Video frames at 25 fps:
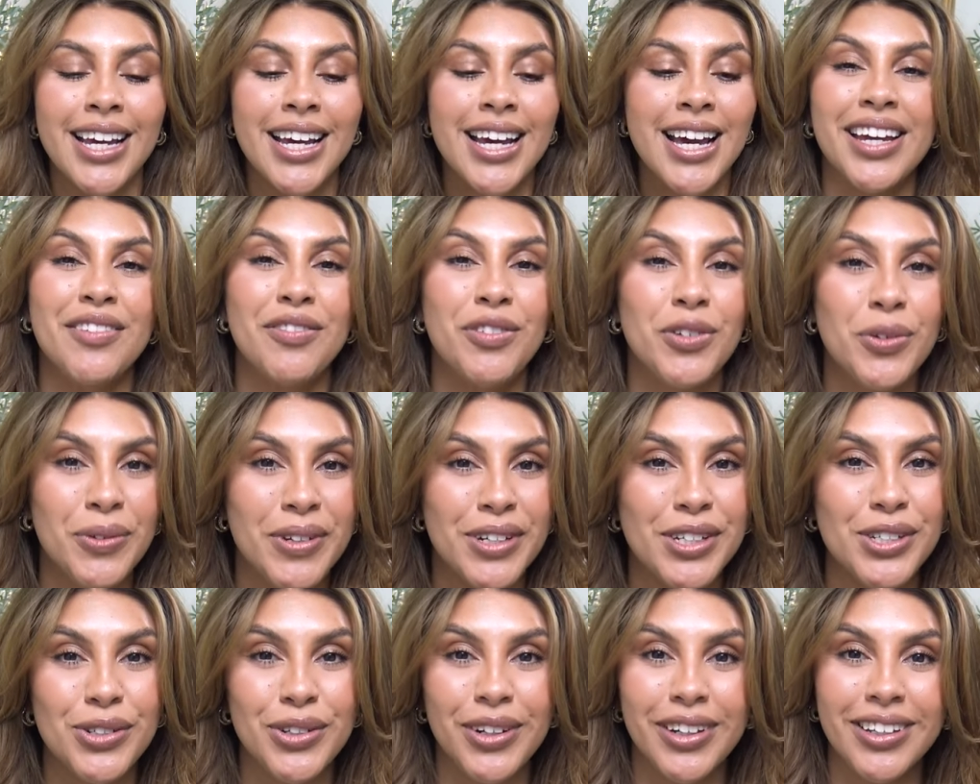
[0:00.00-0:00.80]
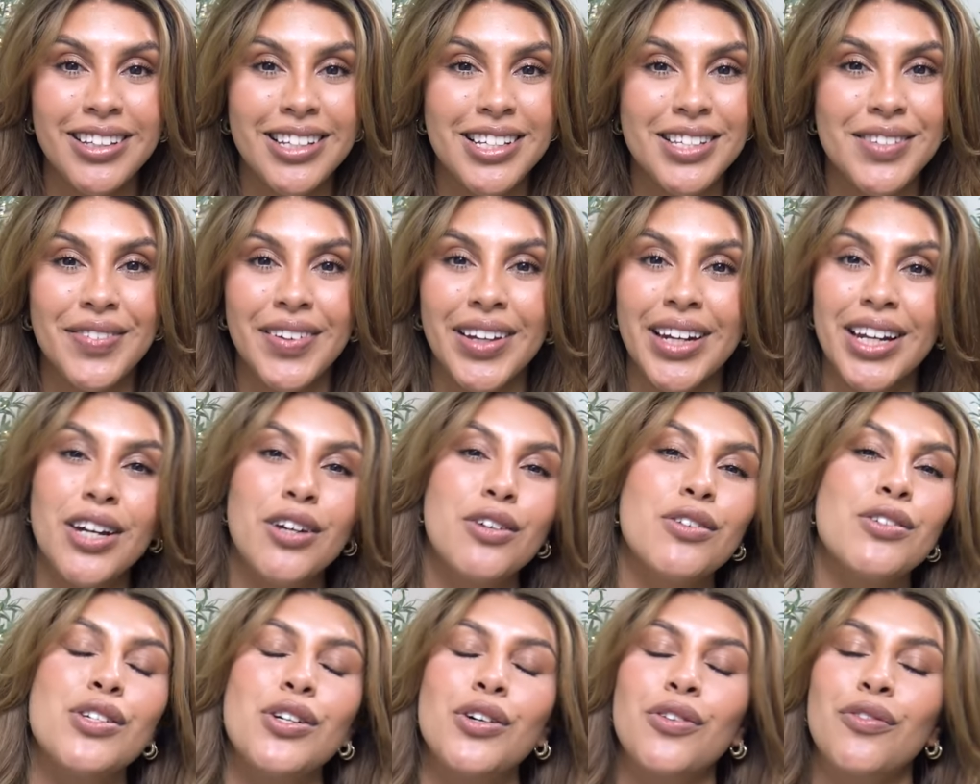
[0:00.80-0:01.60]
If you enjoyed this
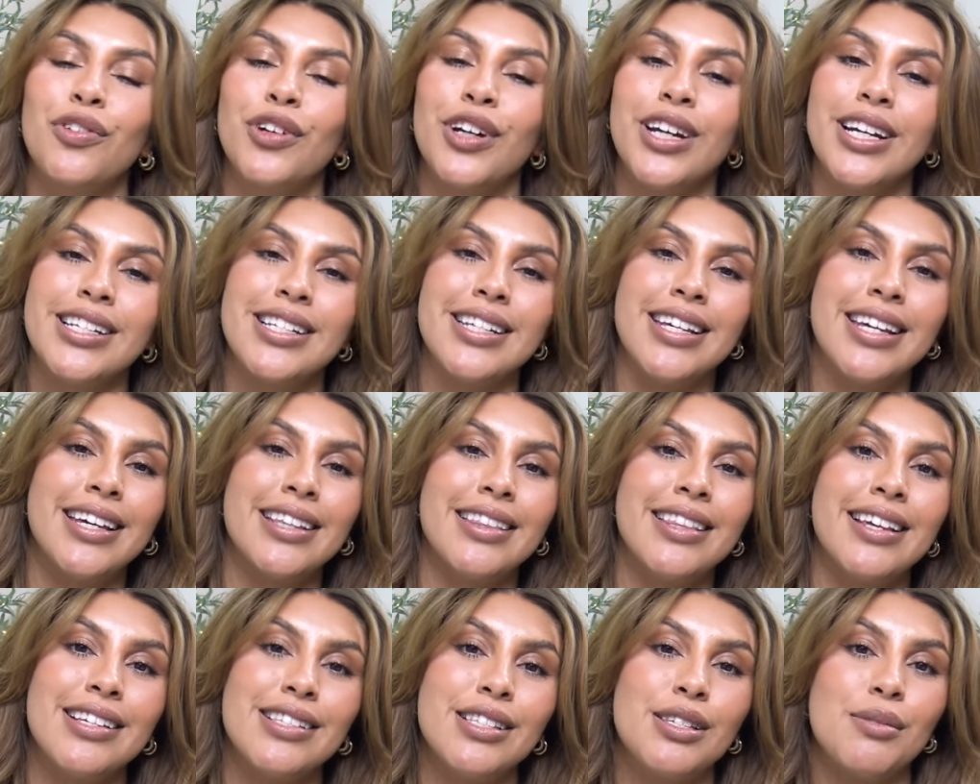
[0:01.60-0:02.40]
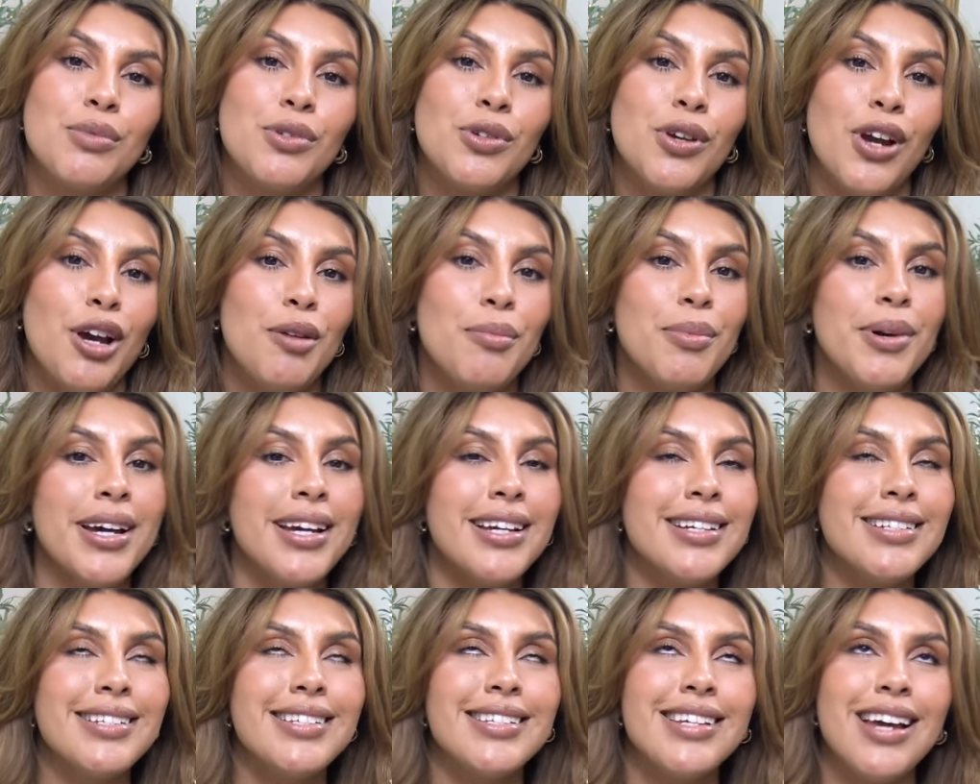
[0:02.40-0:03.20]
video, don't forget to hit that subscribe
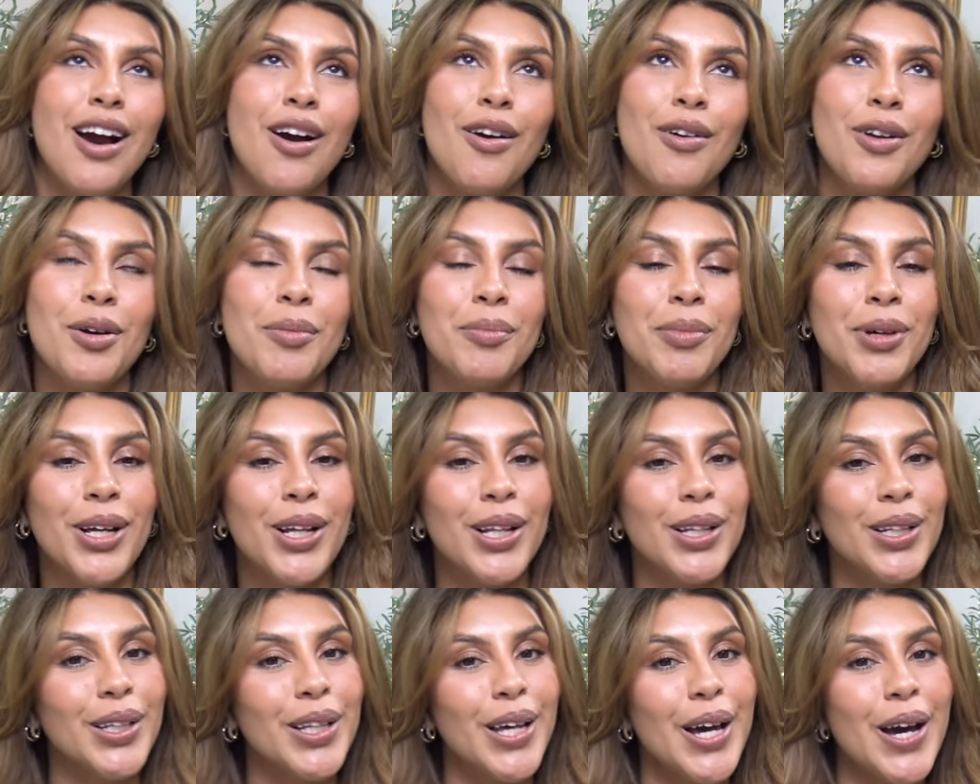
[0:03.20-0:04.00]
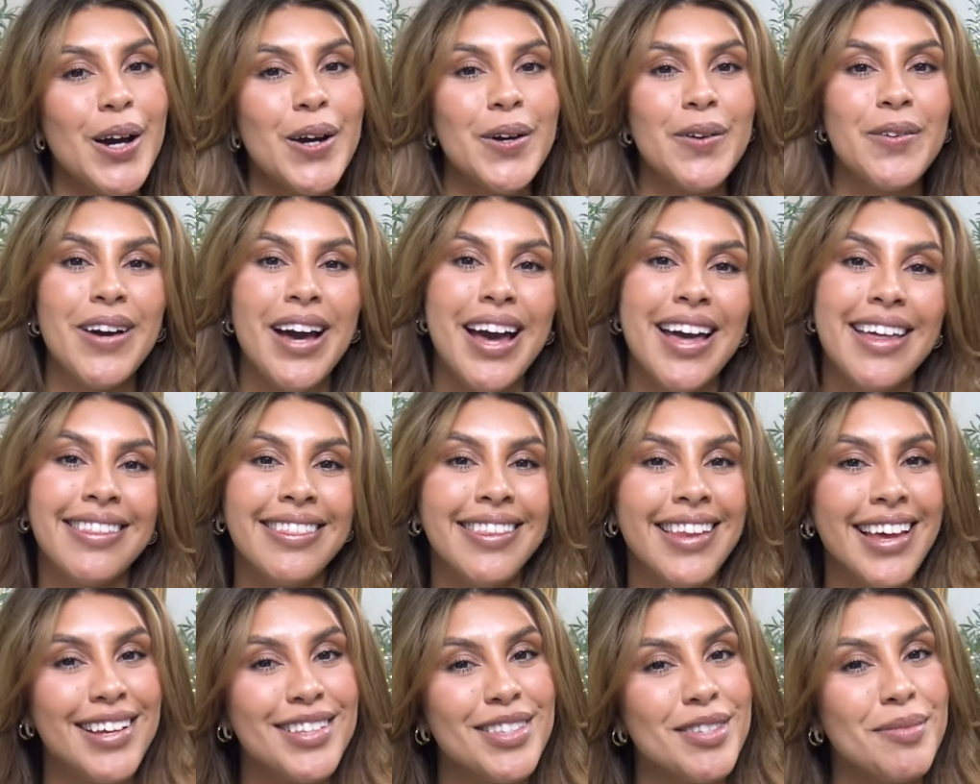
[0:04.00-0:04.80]
button down below,
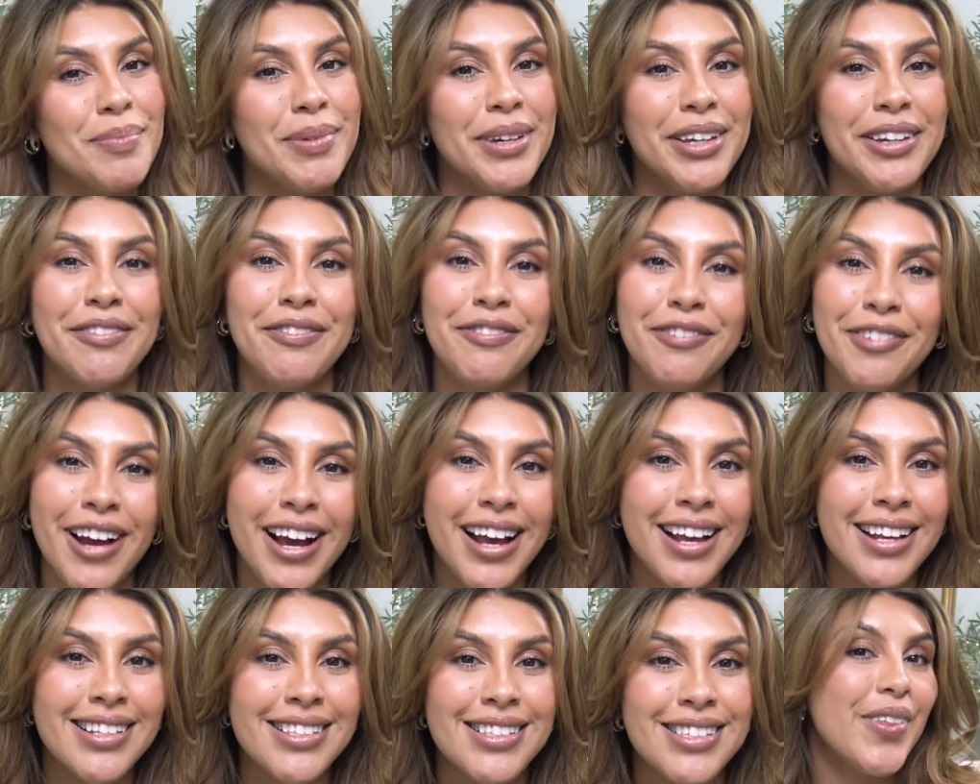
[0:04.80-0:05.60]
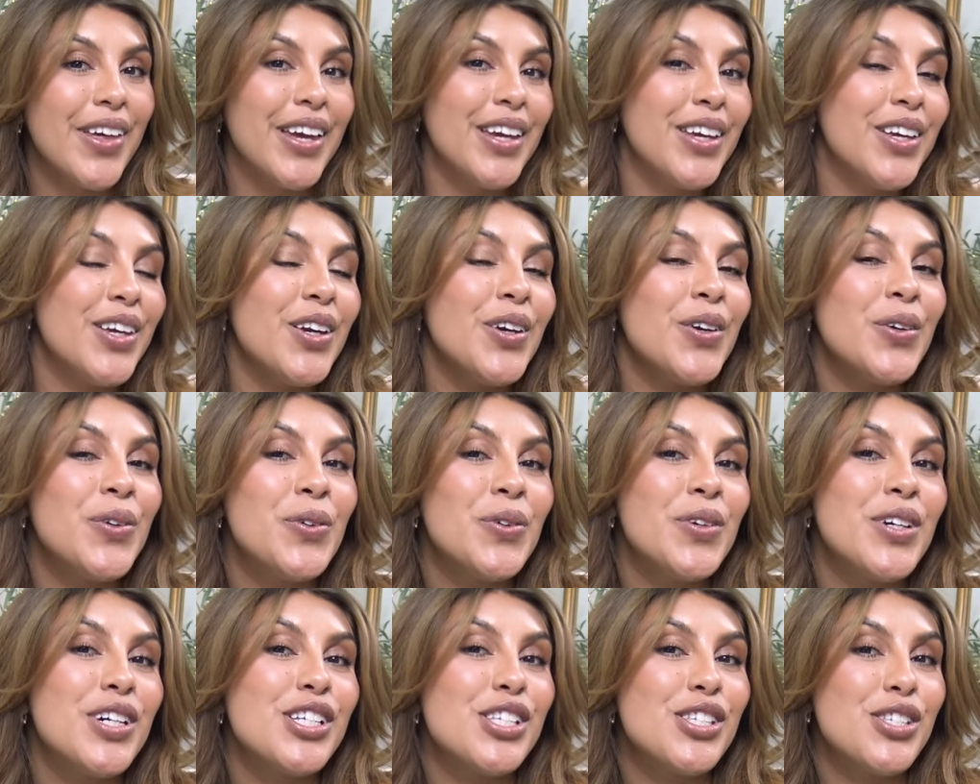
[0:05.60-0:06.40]
and let's be friends. Thank
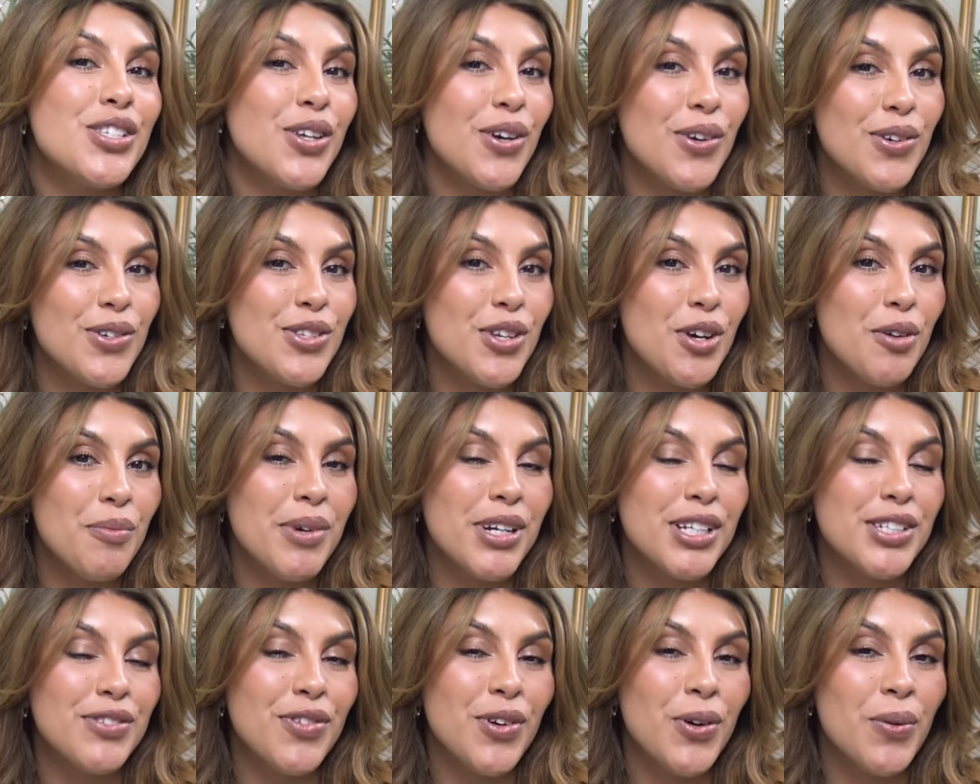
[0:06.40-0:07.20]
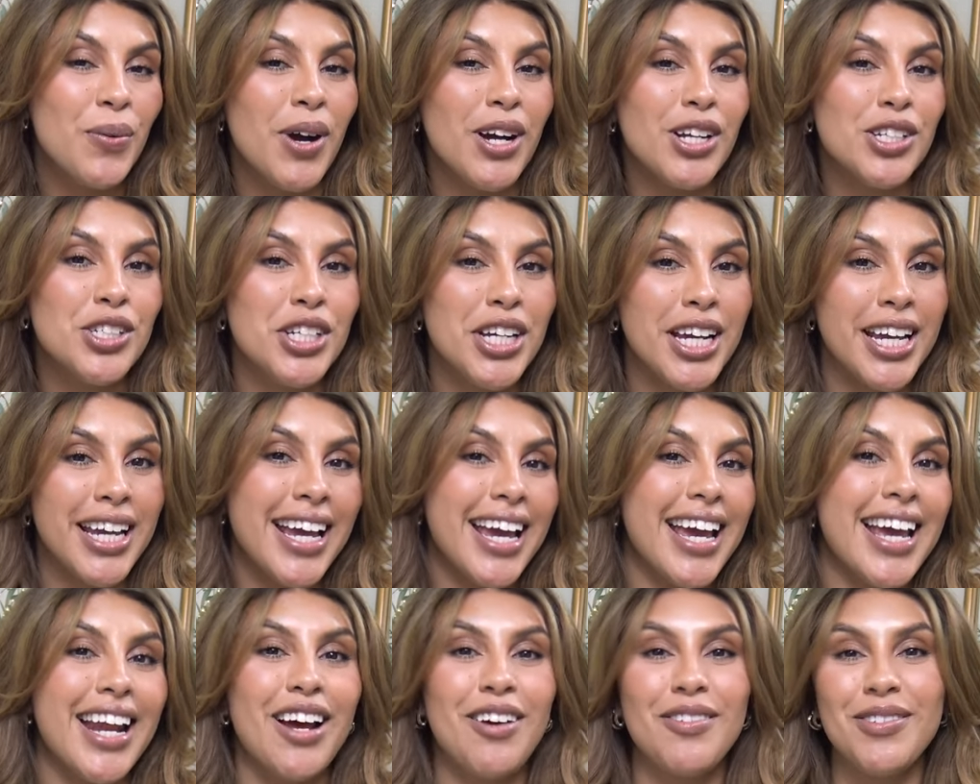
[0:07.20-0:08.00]
you so, so much for watching,
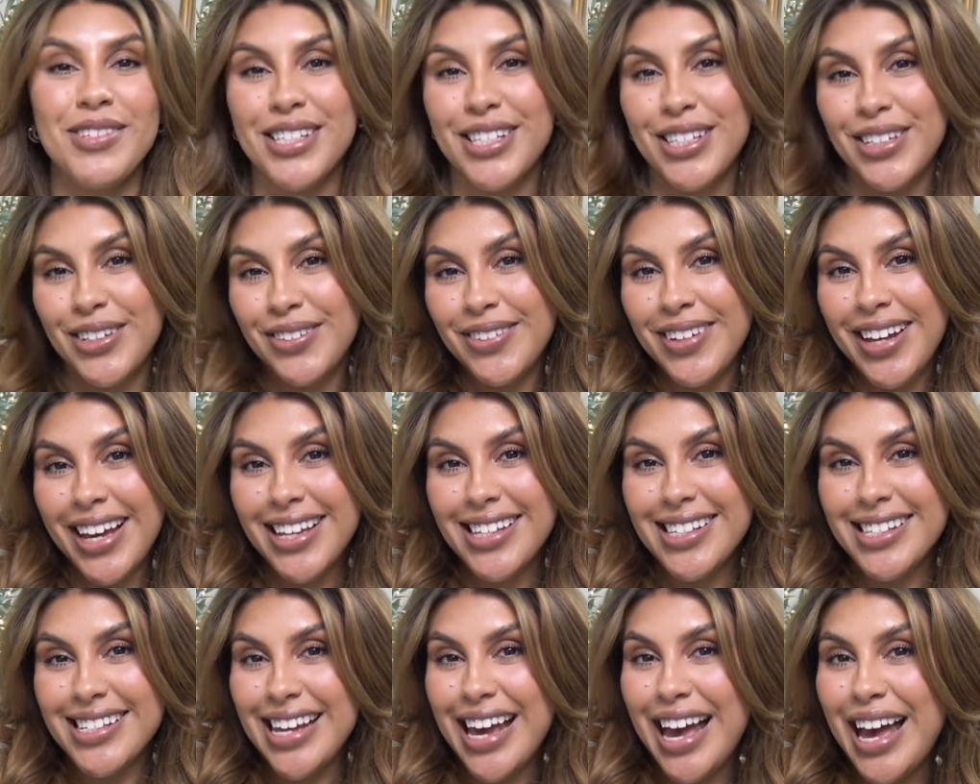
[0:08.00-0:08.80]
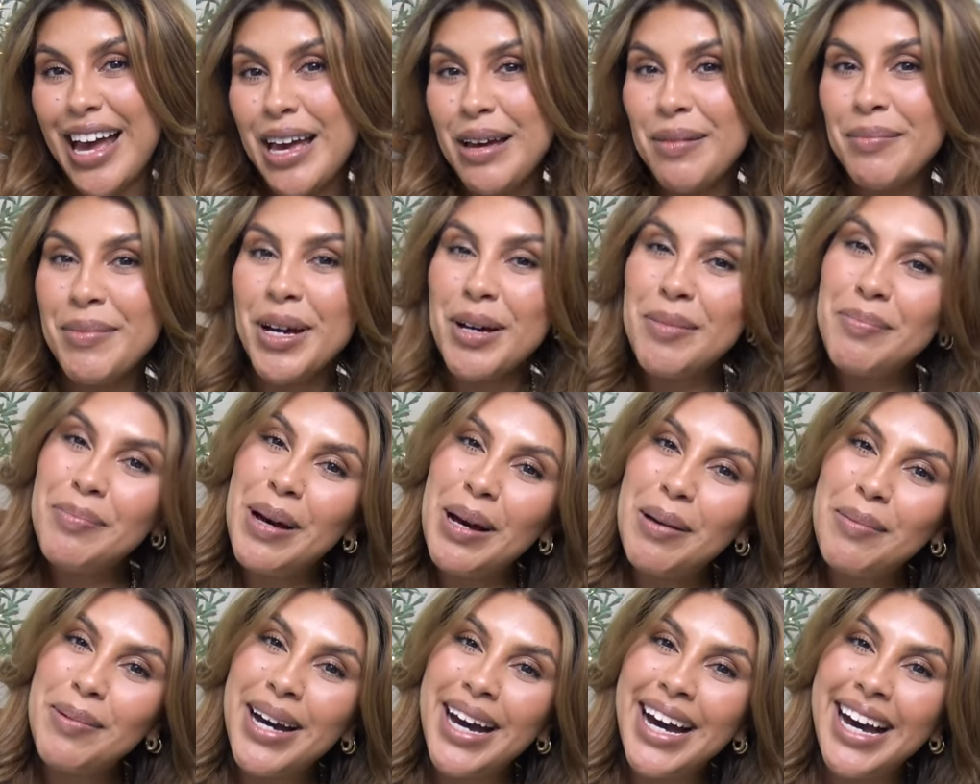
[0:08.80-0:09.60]
and I will see you next time.
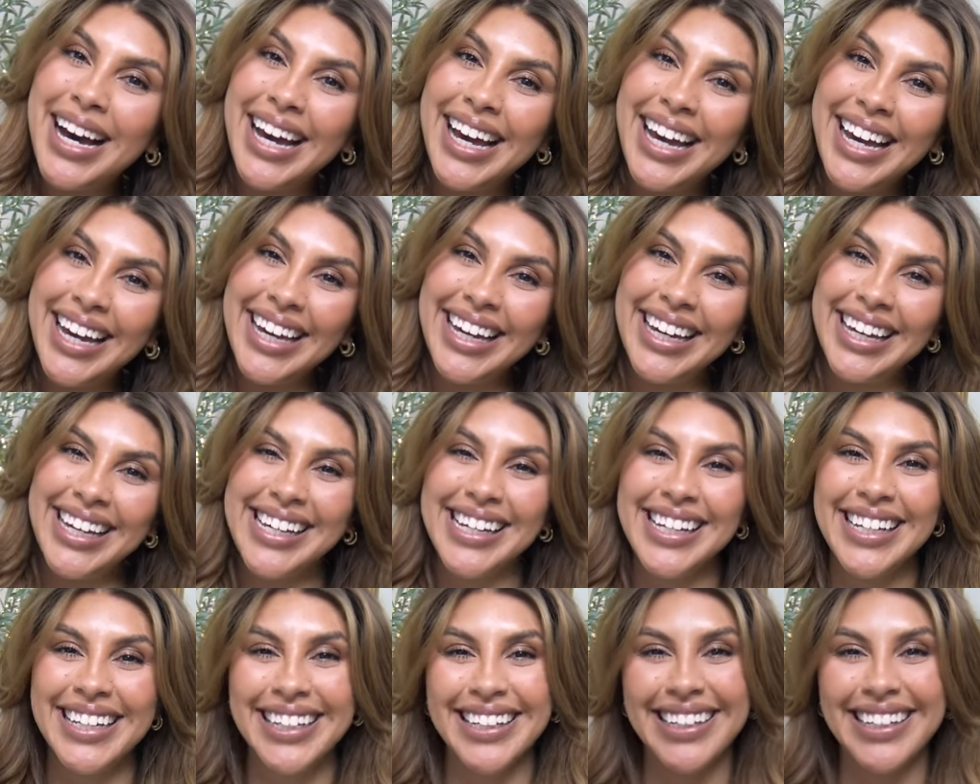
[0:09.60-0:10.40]
Bye-bye.